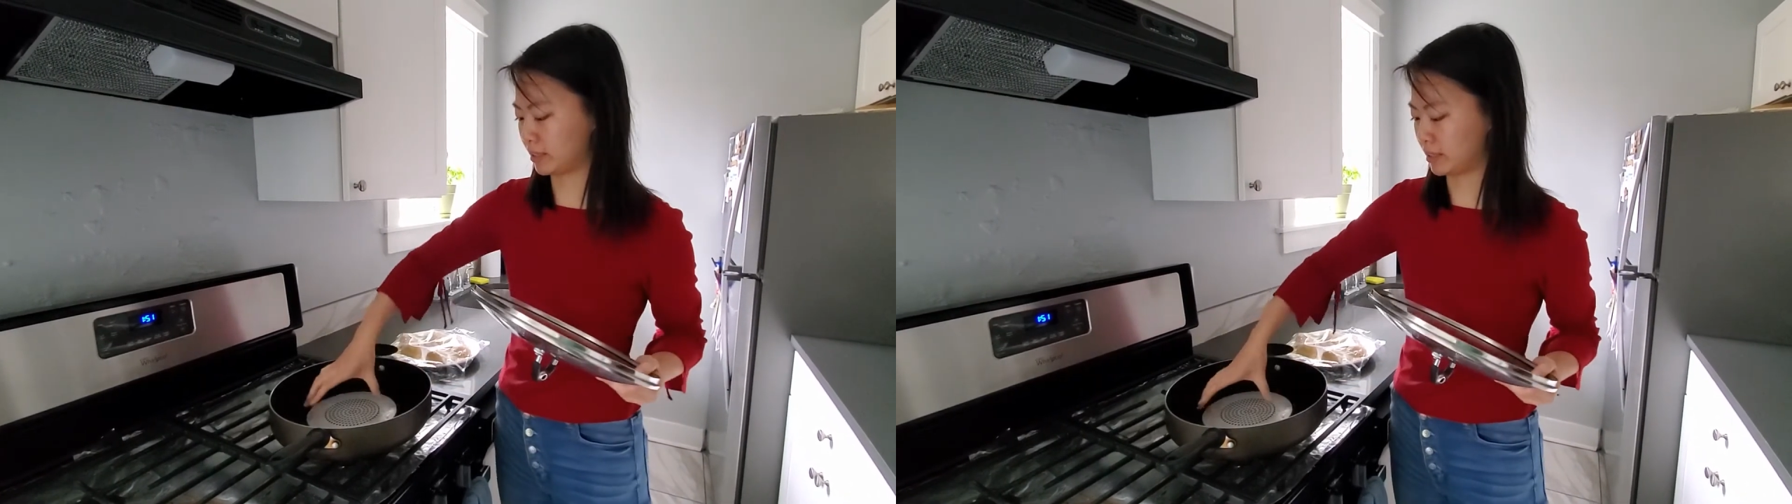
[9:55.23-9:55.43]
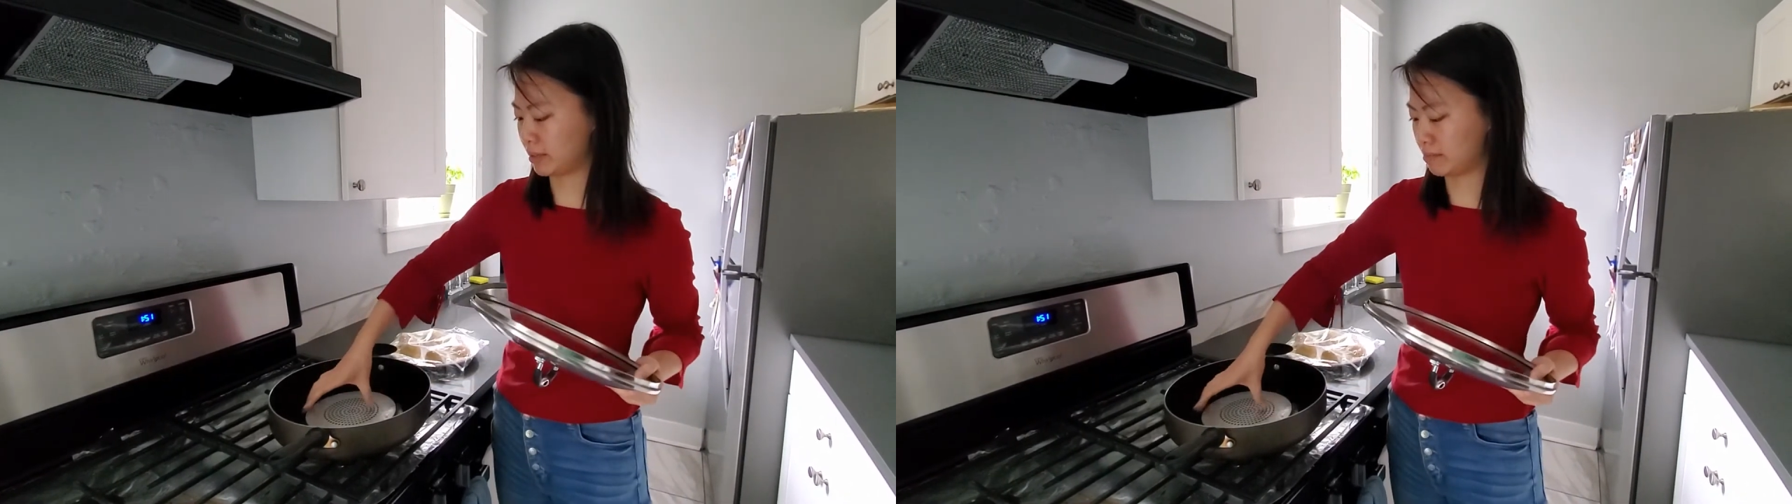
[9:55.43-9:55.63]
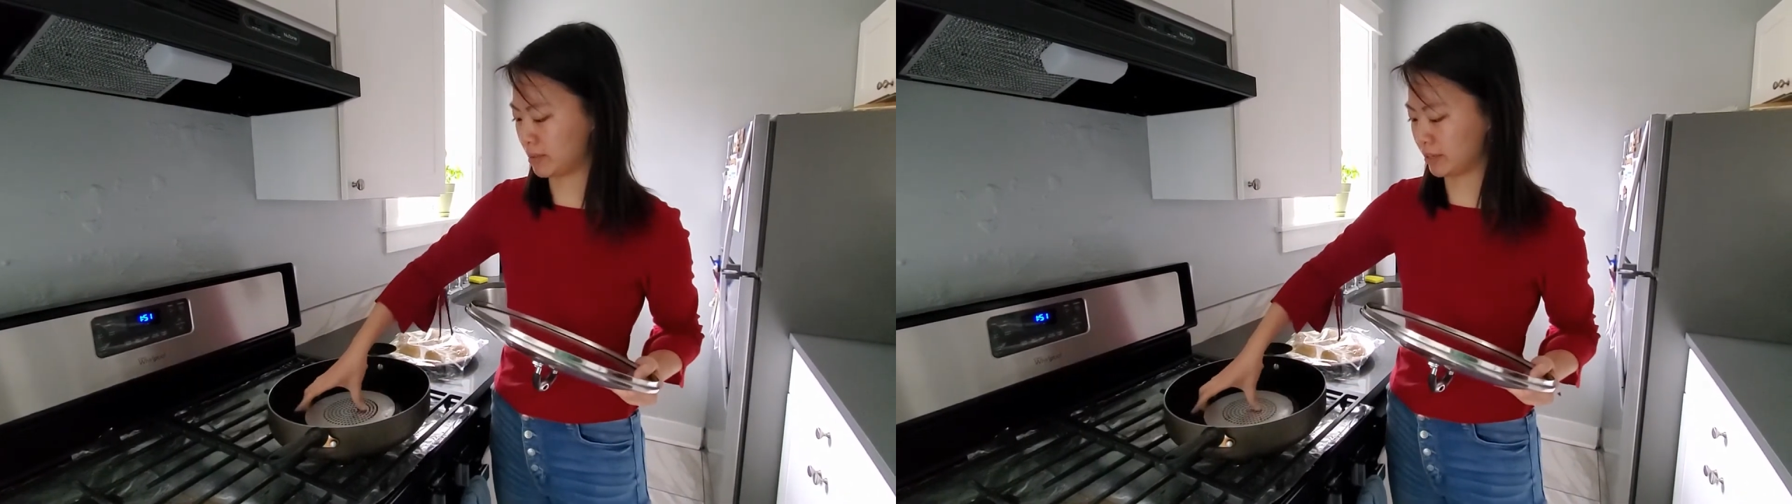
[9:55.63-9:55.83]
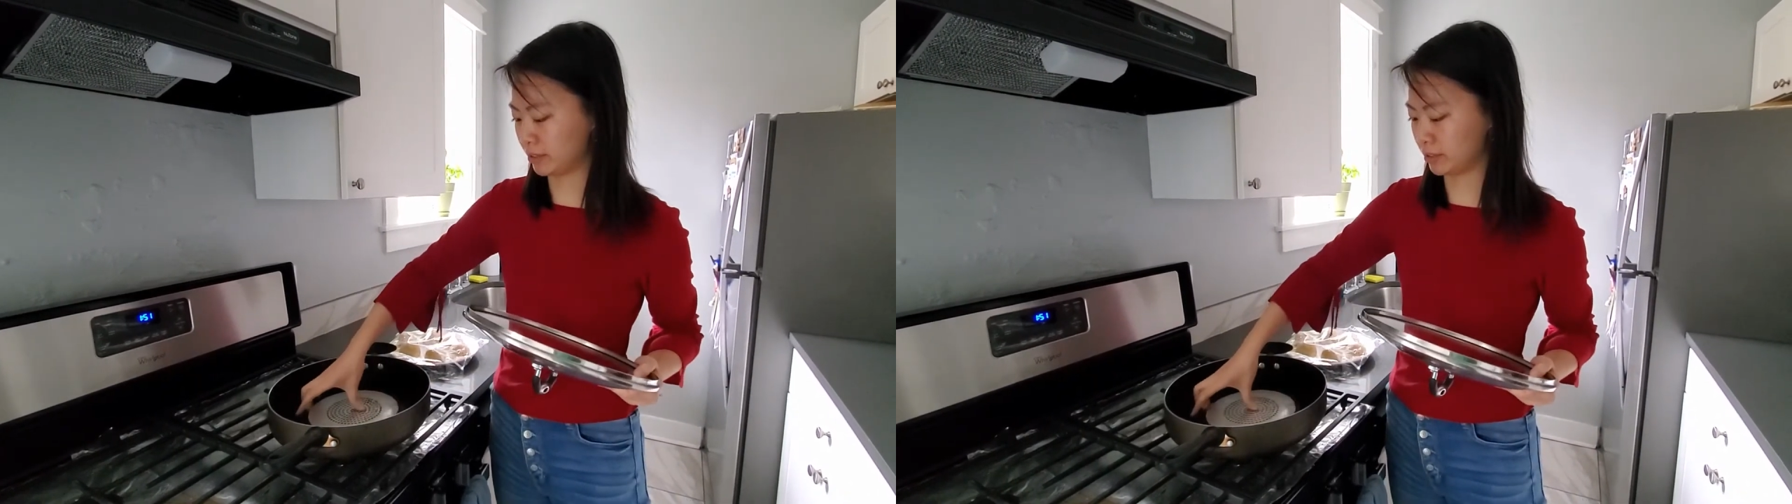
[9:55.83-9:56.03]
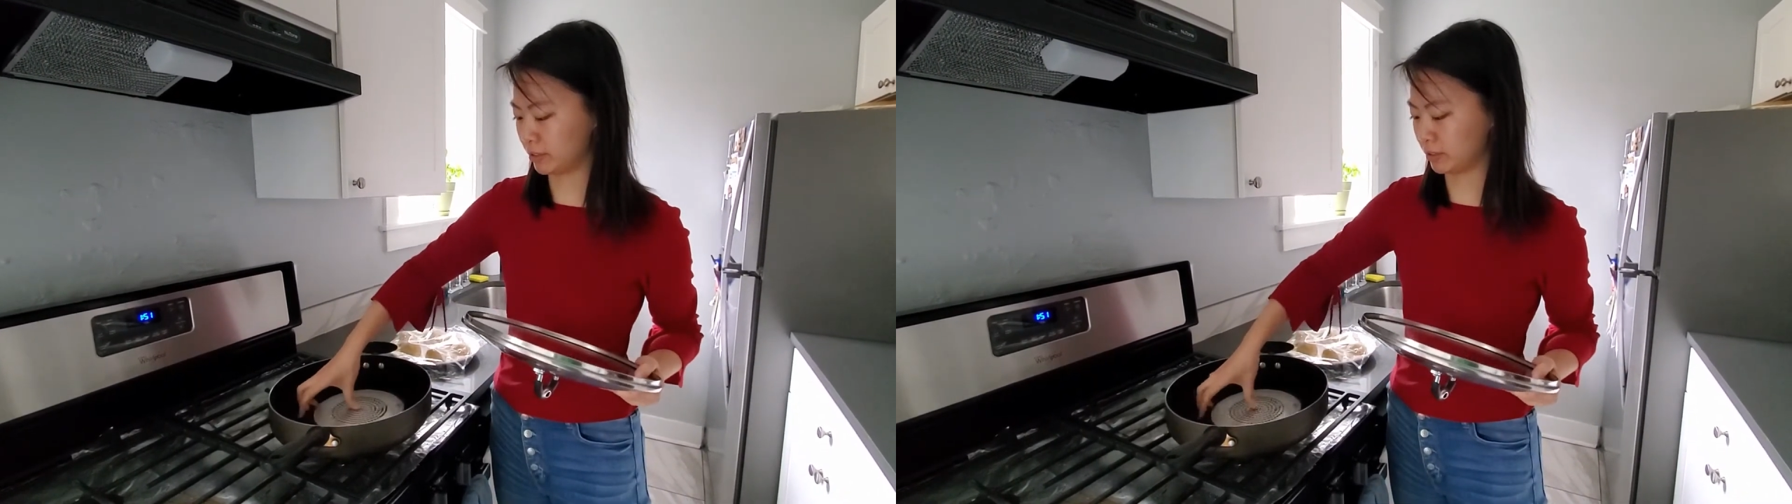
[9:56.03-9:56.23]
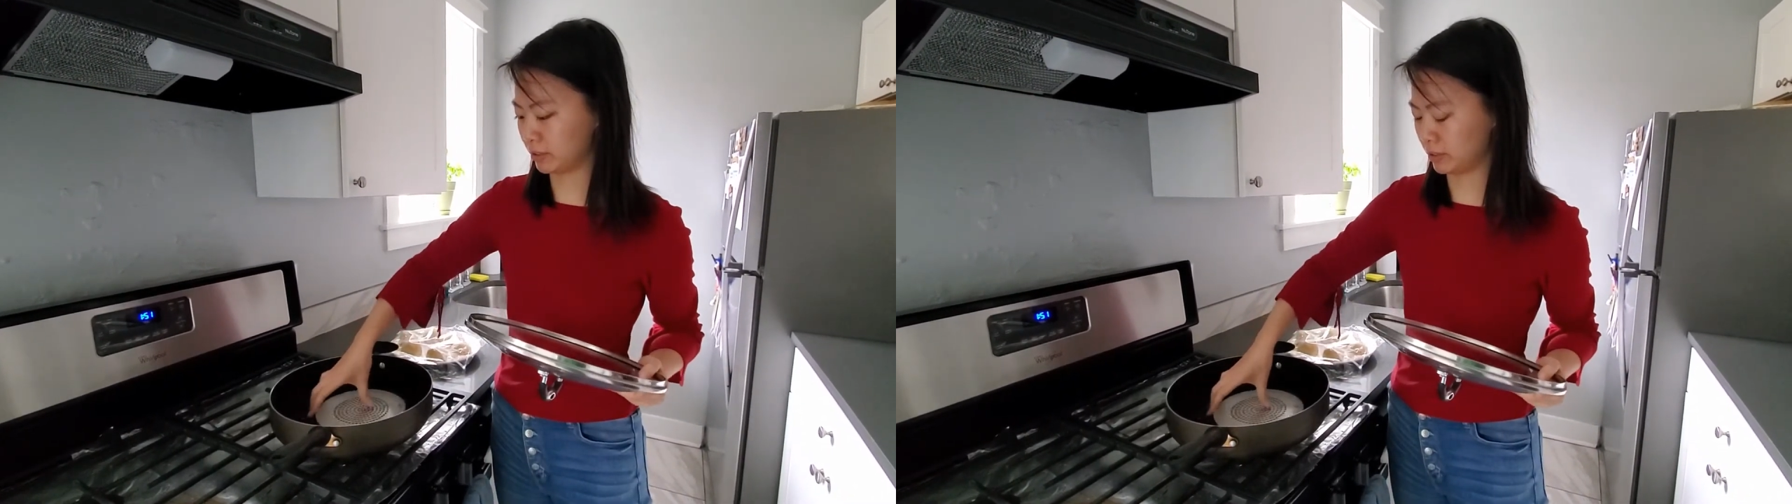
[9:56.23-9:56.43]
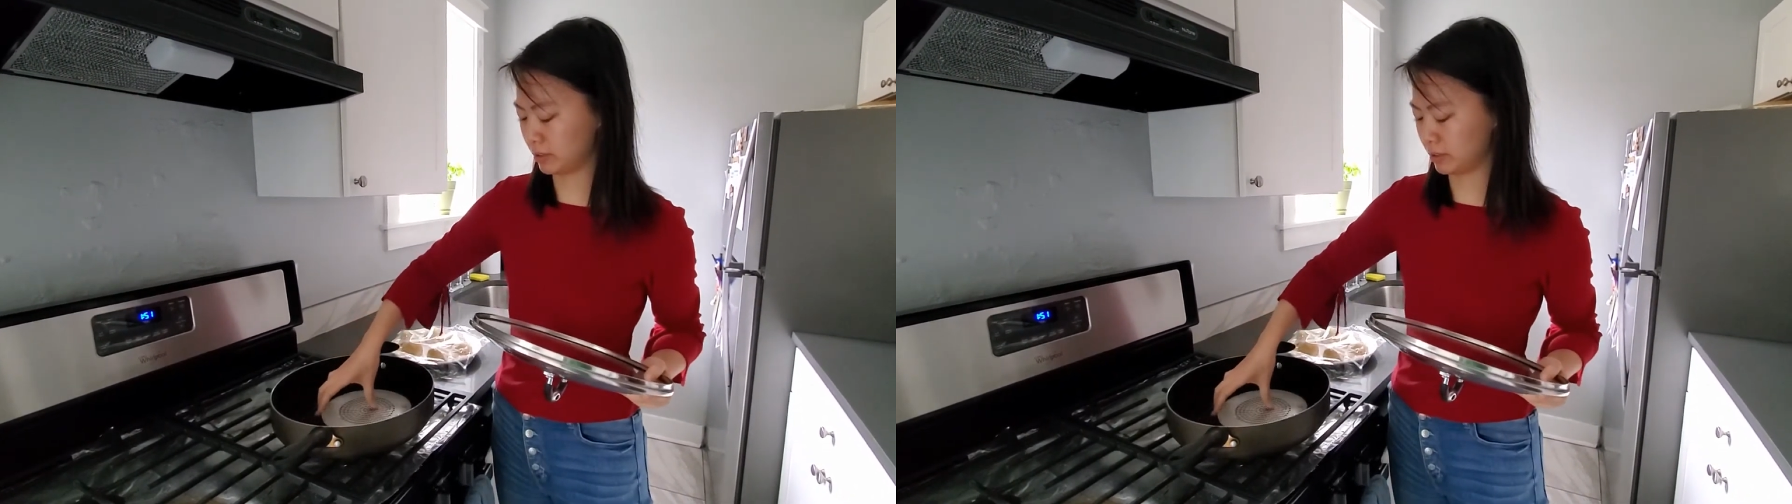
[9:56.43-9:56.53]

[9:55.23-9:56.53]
a metal